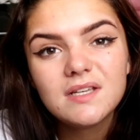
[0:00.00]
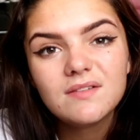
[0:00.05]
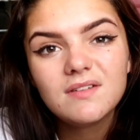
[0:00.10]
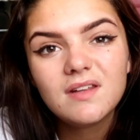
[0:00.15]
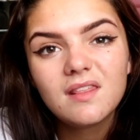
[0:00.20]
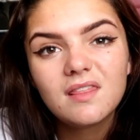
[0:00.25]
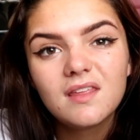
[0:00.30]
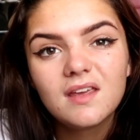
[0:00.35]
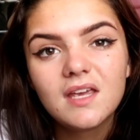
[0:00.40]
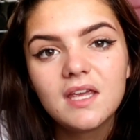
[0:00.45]

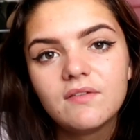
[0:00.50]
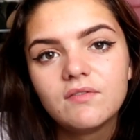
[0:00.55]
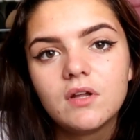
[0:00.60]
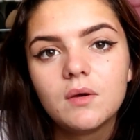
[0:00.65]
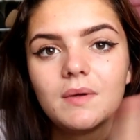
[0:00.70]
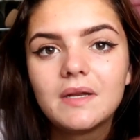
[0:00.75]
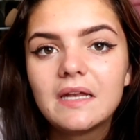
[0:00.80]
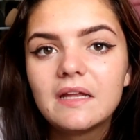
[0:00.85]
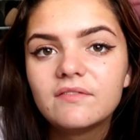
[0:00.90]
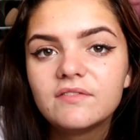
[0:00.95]
evening thing, even though
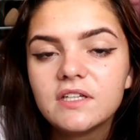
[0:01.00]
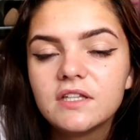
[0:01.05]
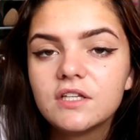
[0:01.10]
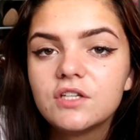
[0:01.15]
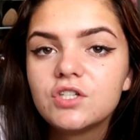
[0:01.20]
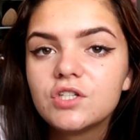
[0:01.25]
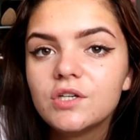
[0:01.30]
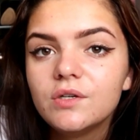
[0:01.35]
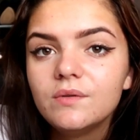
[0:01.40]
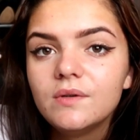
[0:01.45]
we'd left in the
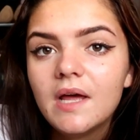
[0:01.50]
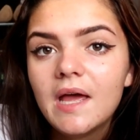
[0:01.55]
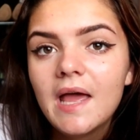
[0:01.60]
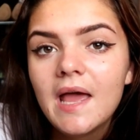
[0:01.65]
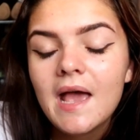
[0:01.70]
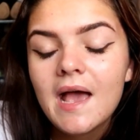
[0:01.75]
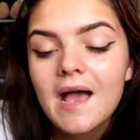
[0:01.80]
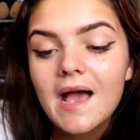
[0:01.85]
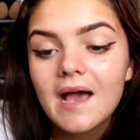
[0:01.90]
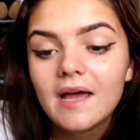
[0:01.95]
June,
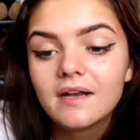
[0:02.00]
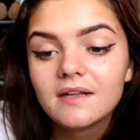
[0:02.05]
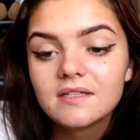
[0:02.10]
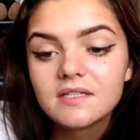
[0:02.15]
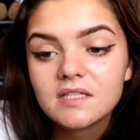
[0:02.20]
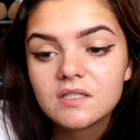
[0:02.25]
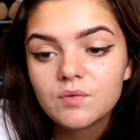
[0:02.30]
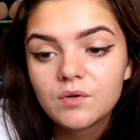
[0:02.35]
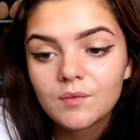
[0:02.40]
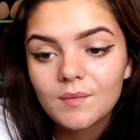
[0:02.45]
and I
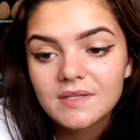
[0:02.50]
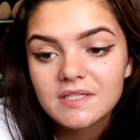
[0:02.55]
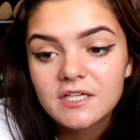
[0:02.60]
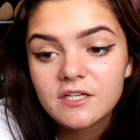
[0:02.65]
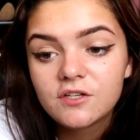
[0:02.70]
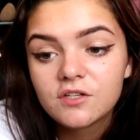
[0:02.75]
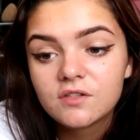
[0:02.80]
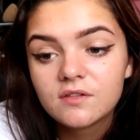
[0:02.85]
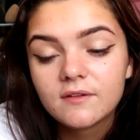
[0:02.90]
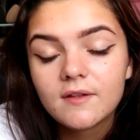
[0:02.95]
said to one of my
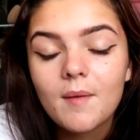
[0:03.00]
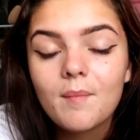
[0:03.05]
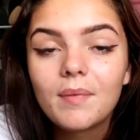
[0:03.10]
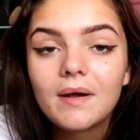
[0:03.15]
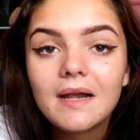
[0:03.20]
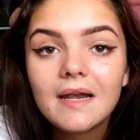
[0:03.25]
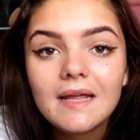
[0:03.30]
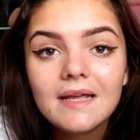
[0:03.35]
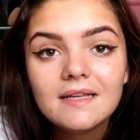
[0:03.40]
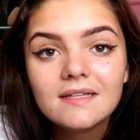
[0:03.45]
teachers, I was like,
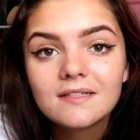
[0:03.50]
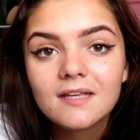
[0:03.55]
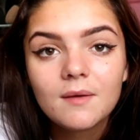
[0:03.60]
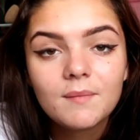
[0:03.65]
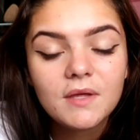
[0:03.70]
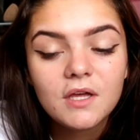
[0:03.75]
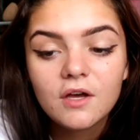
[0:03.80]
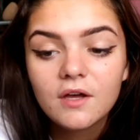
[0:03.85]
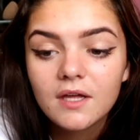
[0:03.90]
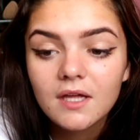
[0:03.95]
please get
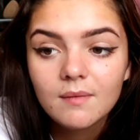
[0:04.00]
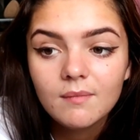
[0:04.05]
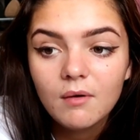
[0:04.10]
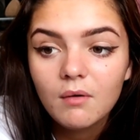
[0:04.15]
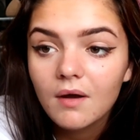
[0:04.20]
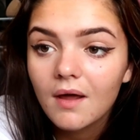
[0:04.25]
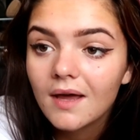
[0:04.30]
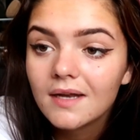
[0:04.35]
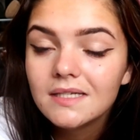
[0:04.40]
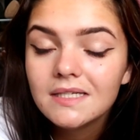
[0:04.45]
me her
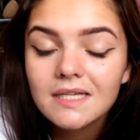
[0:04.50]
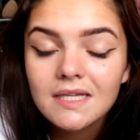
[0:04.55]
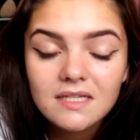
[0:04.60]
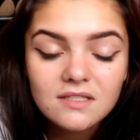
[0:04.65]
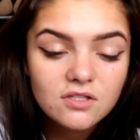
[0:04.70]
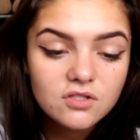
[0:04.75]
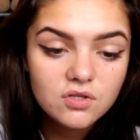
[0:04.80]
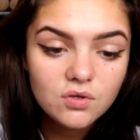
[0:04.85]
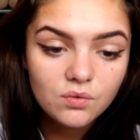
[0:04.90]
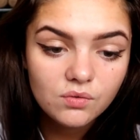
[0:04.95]
email, like, I
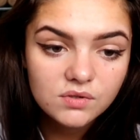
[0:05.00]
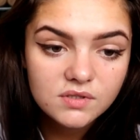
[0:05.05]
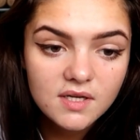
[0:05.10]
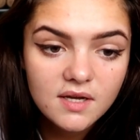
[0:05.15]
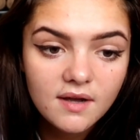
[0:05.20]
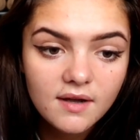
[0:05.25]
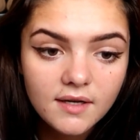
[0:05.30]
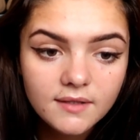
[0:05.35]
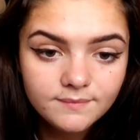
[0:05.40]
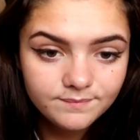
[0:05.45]
need to talk to
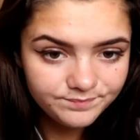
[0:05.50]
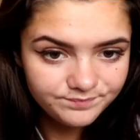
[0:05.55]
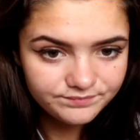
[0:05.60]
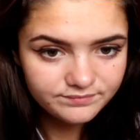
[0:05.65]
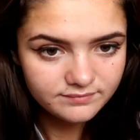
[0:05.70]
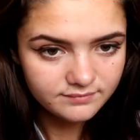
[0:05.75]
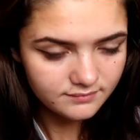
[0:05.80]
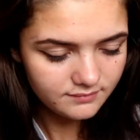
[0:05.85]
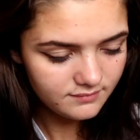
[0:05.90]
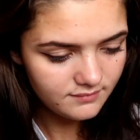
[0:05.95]
her.
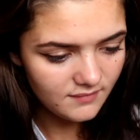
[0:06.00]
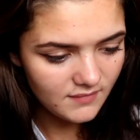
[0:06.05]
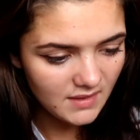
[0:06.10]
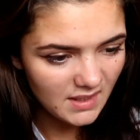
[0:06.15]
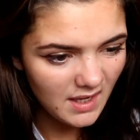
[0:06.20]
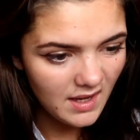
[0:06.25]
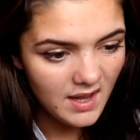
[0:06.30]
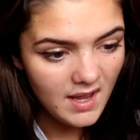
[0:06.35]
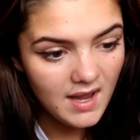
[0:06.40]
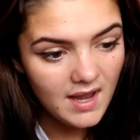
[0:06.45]

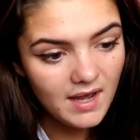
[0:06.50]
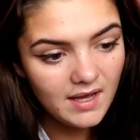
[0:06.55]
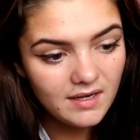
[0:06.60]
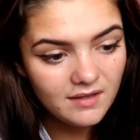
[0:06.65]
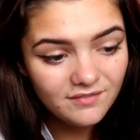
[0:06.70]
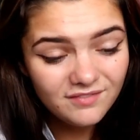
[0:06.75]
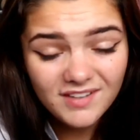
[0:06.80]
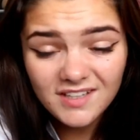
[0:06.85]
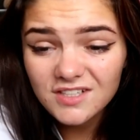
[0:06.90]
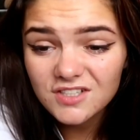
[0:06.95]
And
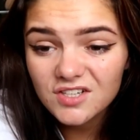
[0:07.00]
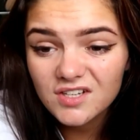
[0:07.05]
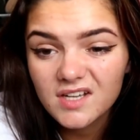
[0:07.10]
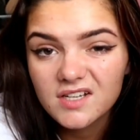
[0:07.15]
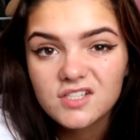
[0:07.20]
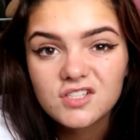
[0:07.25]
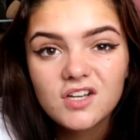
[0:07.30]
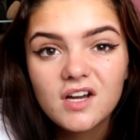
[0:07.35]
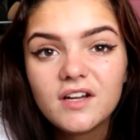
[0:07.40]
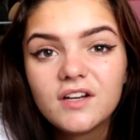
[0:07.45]
eventually
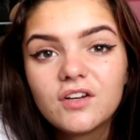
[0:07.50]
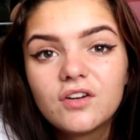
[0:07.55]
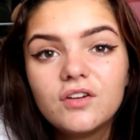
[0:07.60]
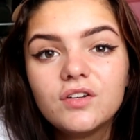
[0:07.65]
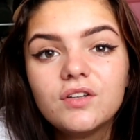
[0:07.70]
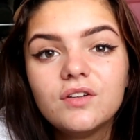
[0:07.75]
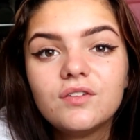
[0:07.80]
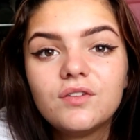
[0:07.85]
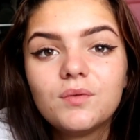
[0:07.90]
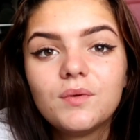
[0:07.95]
I just kind of
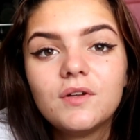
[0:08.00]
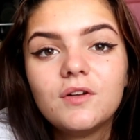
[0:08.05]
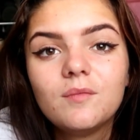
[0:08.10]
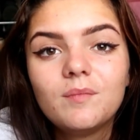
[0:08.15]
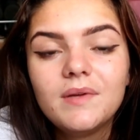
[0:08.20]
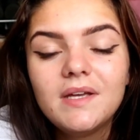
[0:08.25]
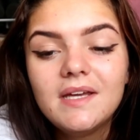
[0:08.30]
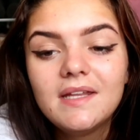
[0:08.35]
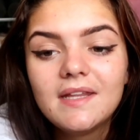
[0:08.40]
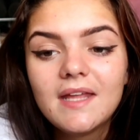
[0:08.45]
got used to her not
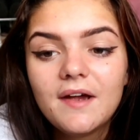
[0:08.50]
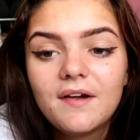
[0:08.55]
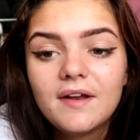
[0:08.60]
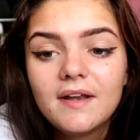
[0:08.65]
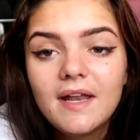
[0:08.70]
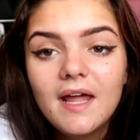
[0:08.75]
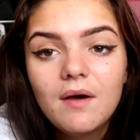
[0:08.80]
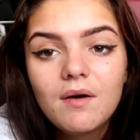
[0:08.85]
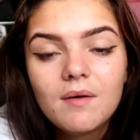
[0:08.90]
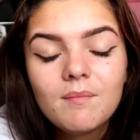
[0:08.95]
being there,
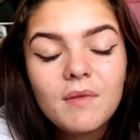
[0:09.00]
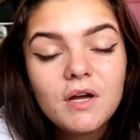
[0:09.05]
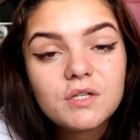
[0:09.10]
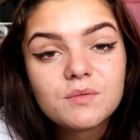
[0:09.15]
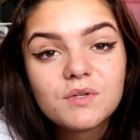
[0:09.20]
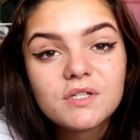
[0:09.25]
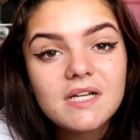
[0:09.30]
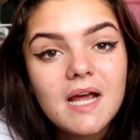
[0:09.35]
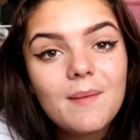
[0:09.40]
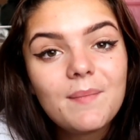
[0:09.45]
and now I'm much
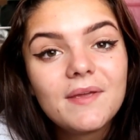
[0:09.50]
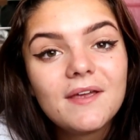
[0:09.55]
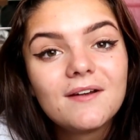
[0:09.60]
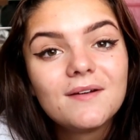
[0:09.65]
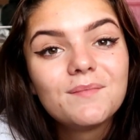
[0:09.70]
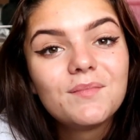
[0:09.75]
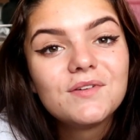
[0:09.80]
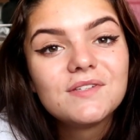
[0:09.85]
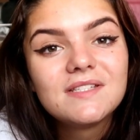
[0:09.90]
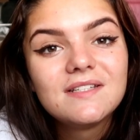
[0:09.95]
happier
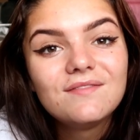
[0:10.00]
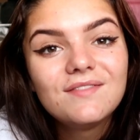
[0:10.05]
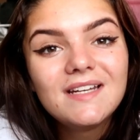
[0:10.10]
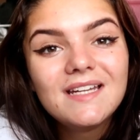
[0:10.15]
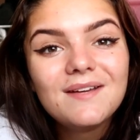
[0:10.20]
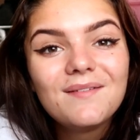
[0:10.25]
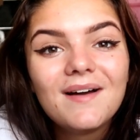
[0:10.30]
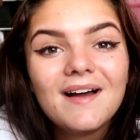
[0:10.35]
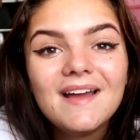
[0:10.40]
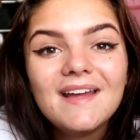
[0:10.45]
and positive
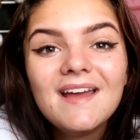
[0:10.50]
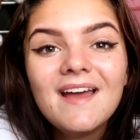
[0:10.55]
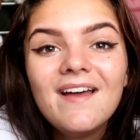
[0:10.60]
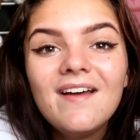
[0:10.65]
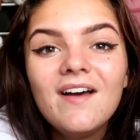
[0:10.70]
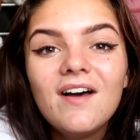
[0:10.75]
anyway.